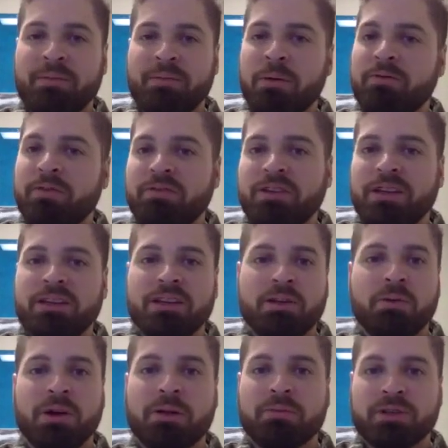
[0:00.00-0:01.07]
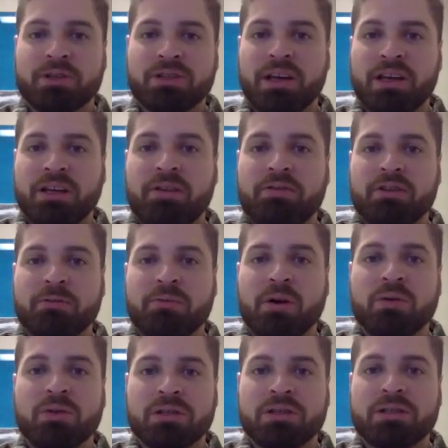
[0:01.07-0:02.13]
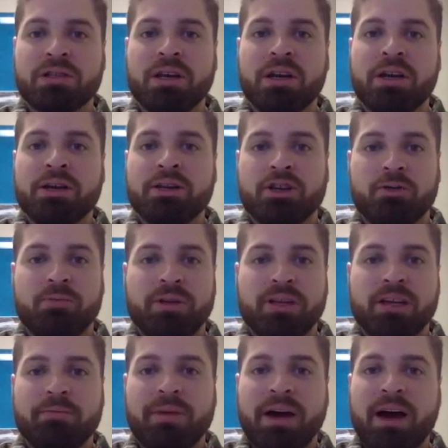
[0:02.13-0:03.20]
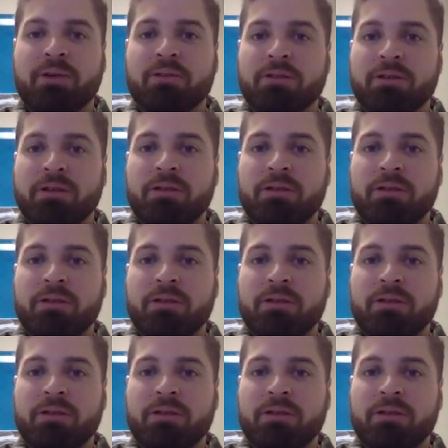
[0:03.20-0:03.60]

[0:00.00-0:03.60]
maybe 15 to 20% of your posts should be about